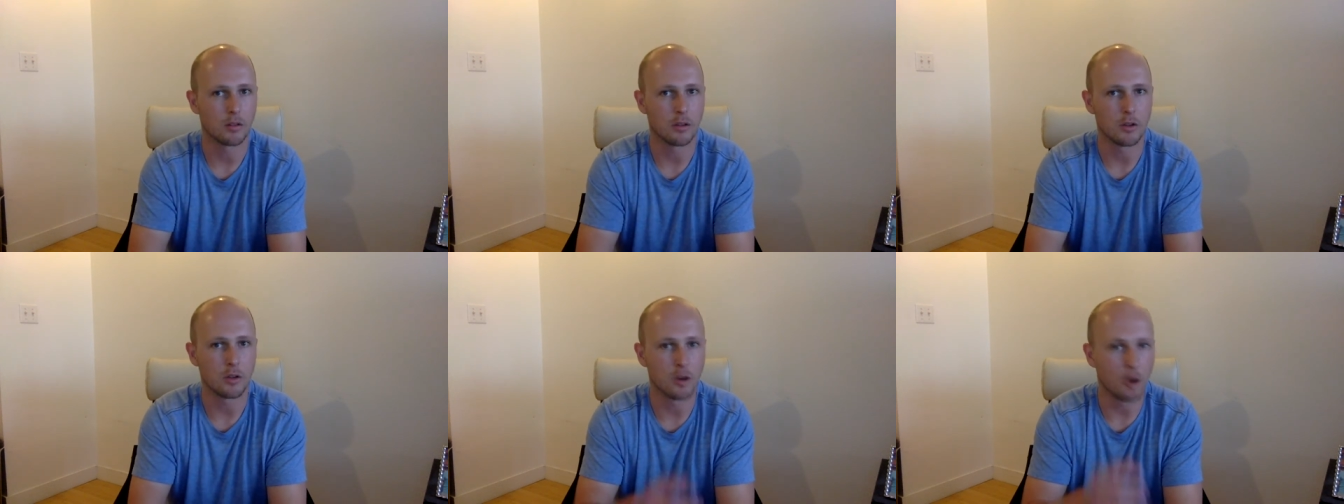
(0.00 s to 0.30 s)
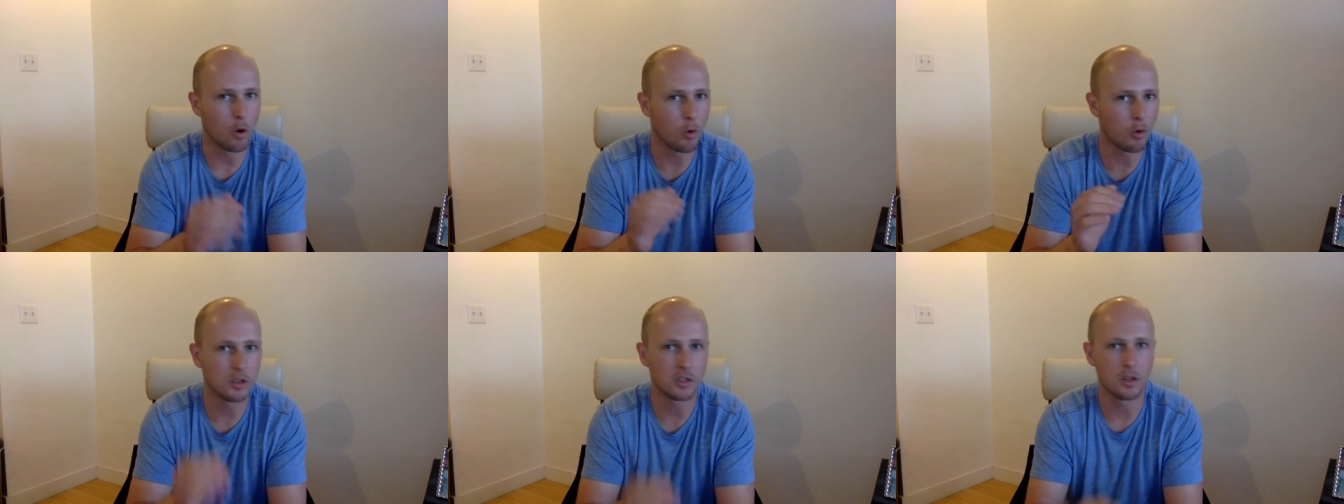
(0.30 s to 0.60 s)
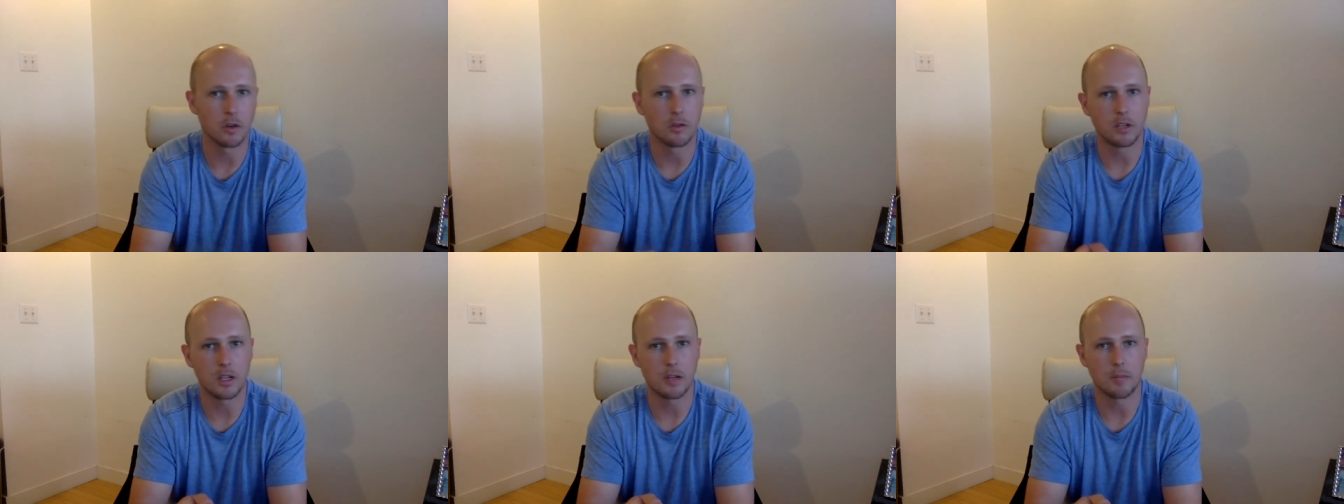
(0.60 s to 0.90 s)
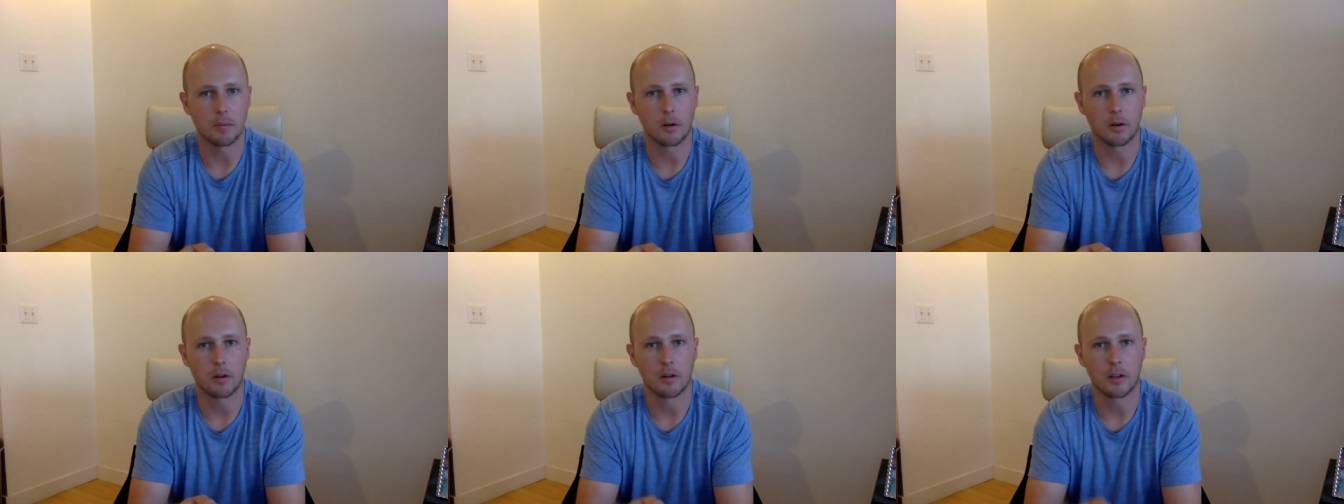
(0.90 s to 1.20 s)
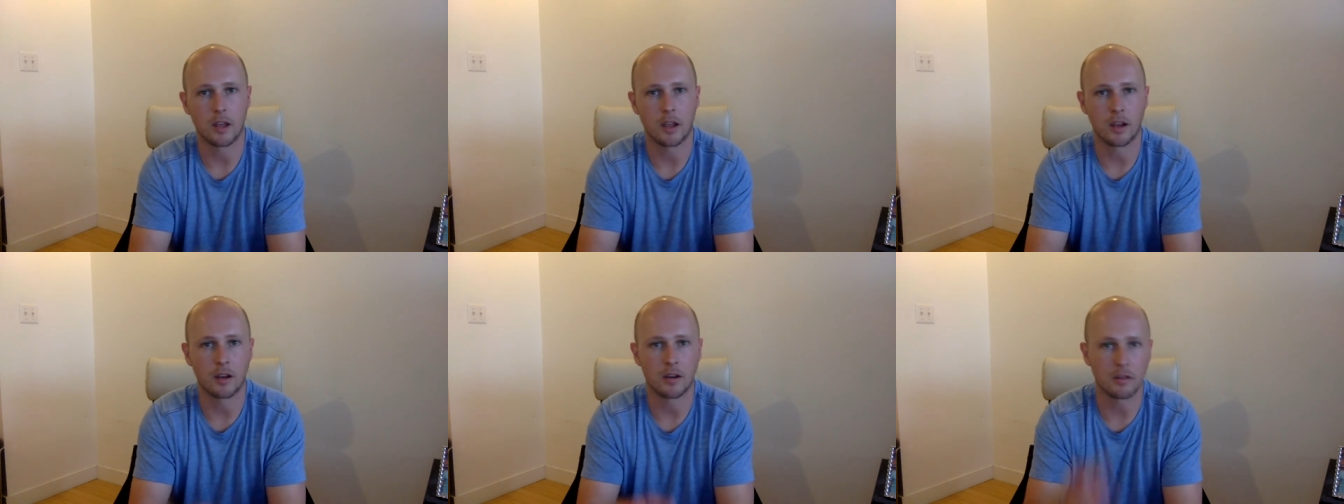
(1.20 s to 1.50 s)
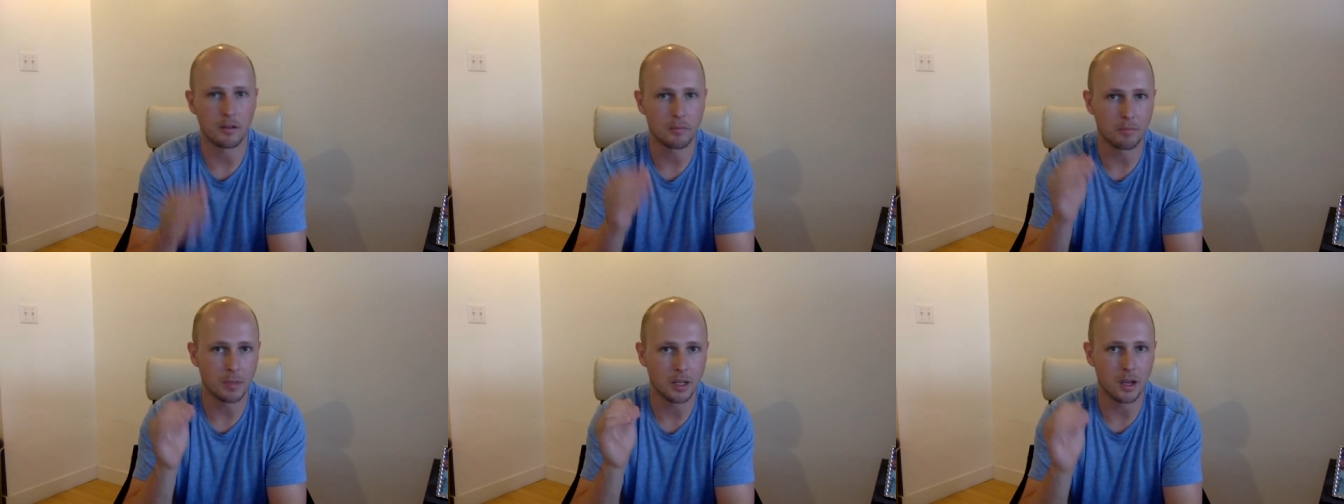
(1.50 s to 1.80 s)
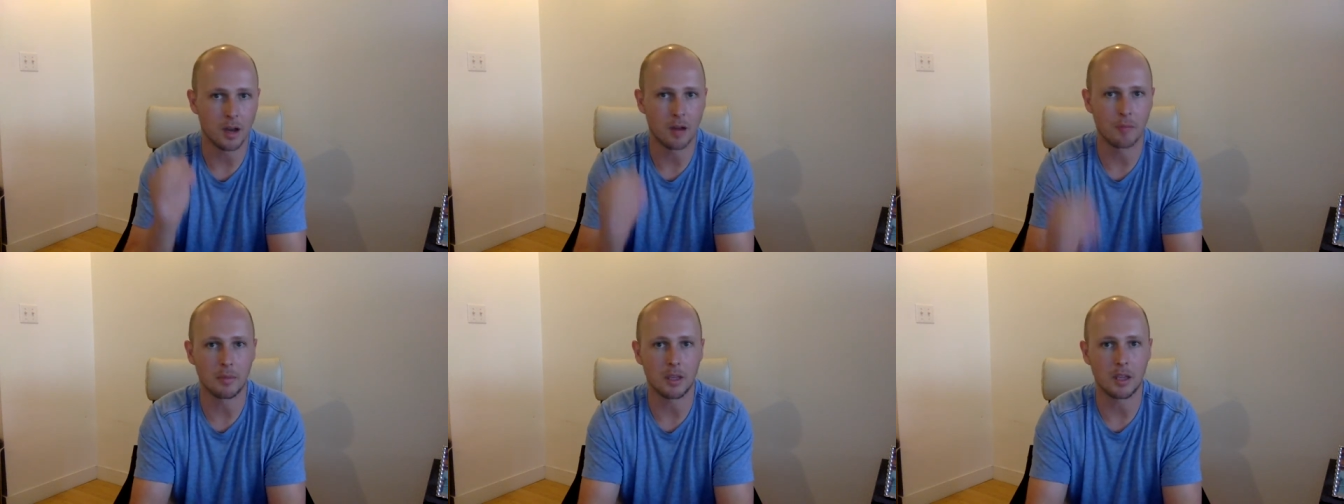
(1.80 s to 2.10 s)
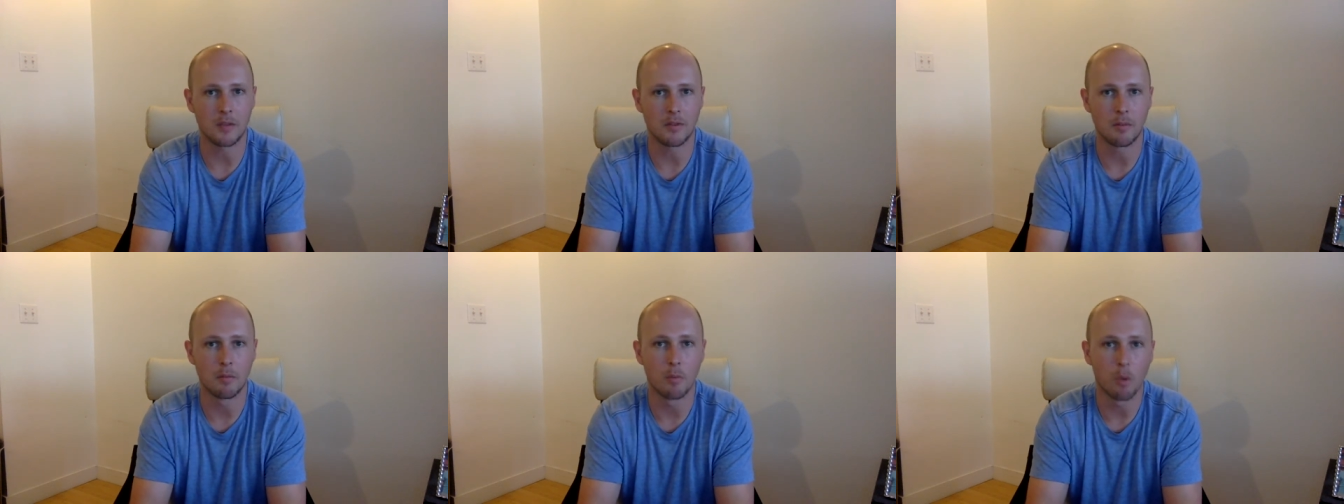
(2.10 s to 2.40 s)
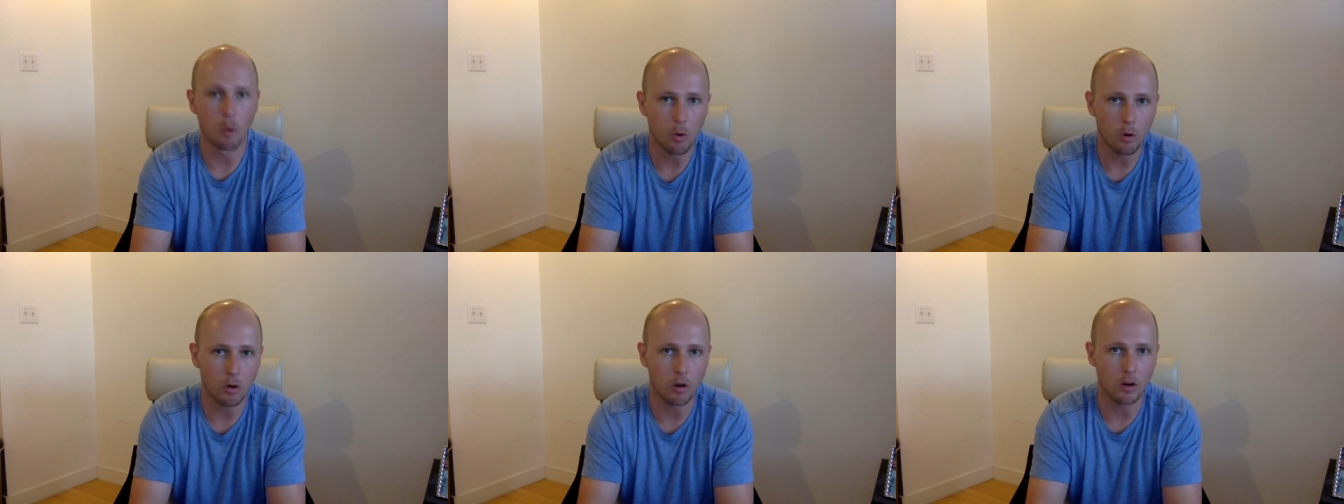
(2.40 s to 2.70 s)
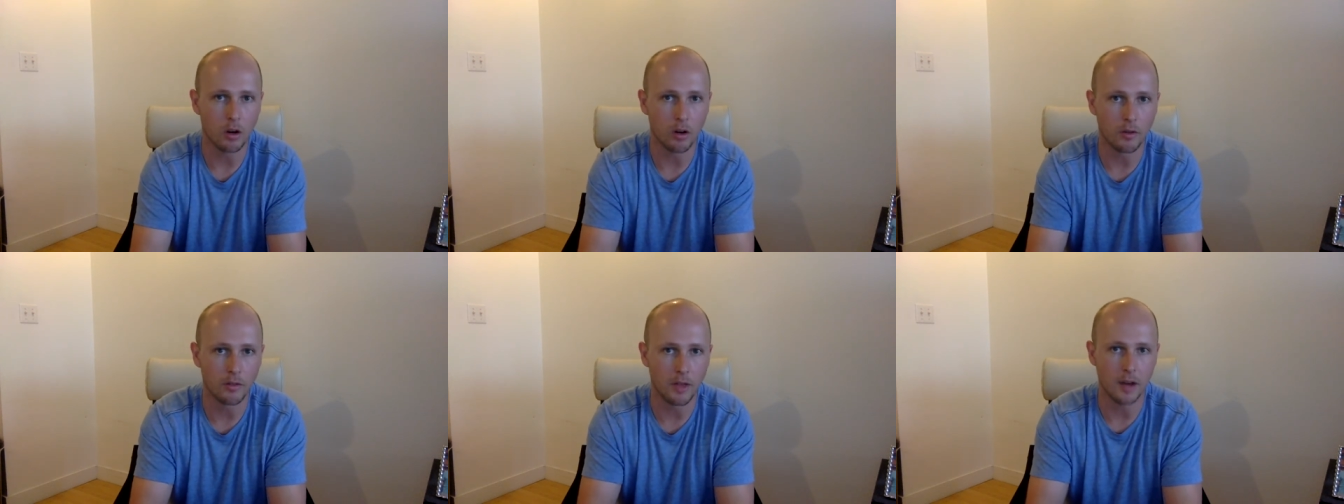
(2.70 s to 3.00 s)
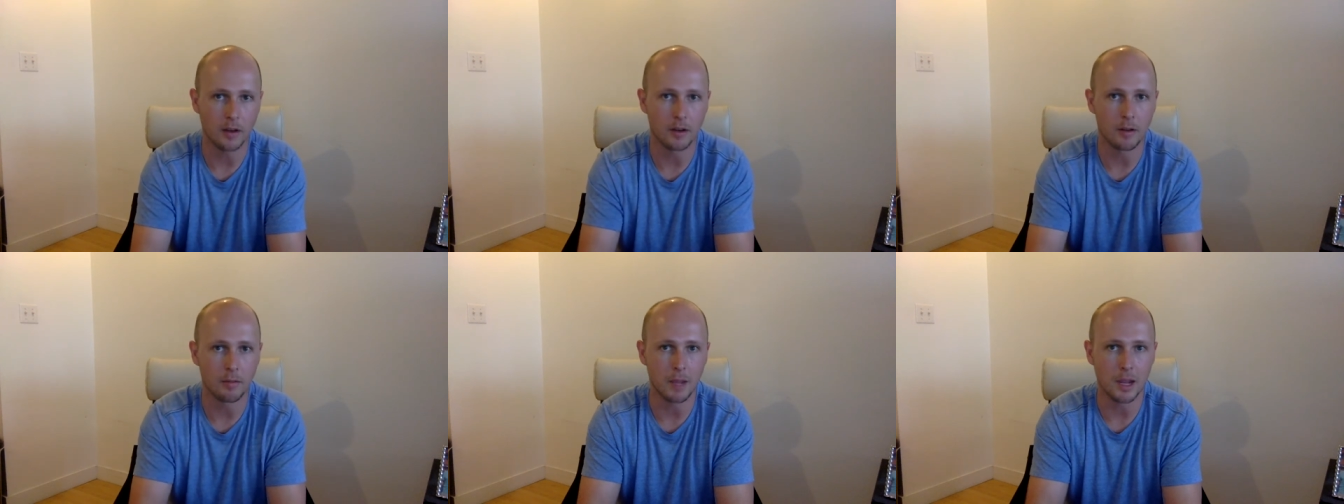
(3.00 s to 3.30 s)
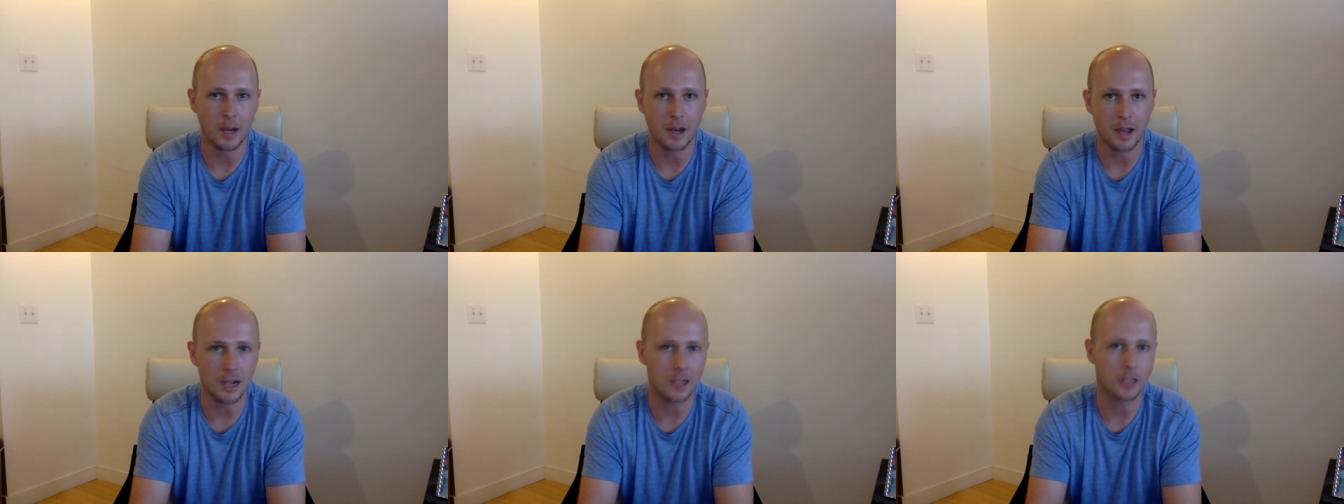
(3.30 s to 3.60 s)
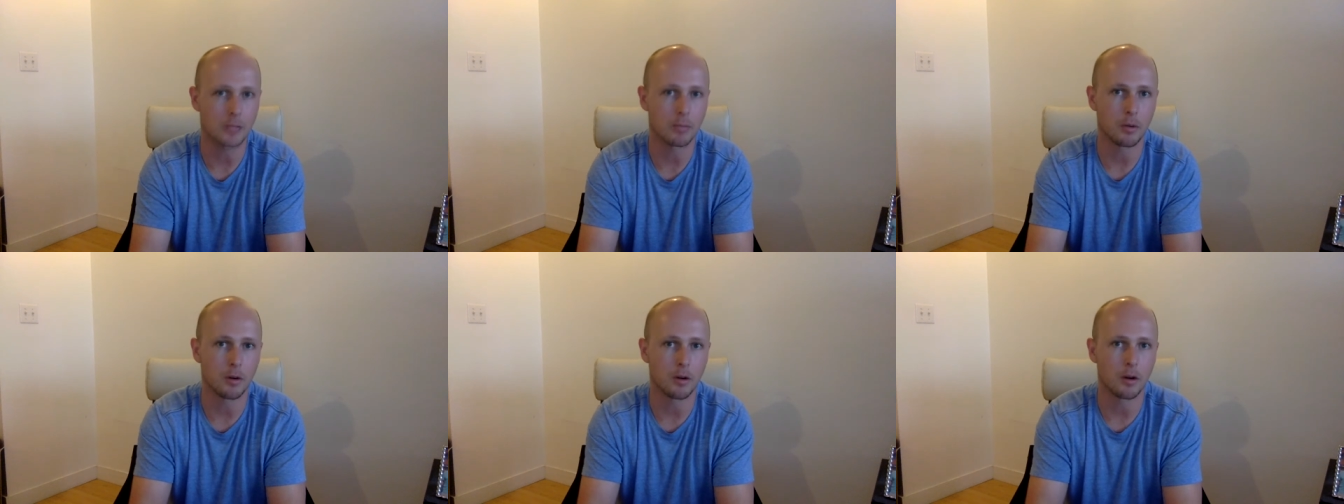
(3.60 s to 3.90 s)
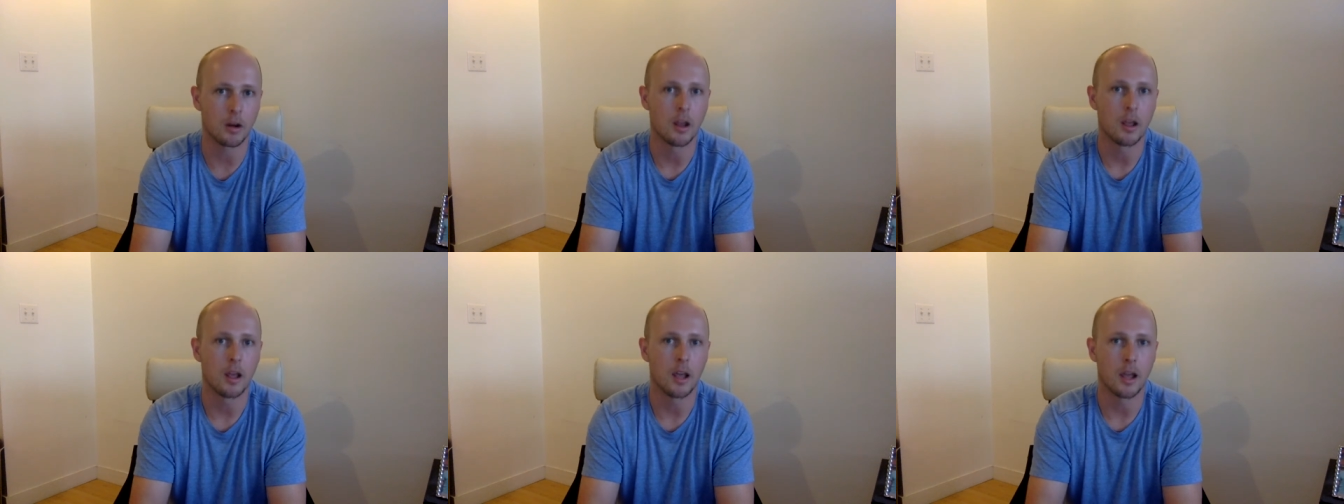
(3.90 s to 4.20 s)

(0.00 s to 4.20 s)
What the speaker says: you can always go deeper and become even more of that domain expert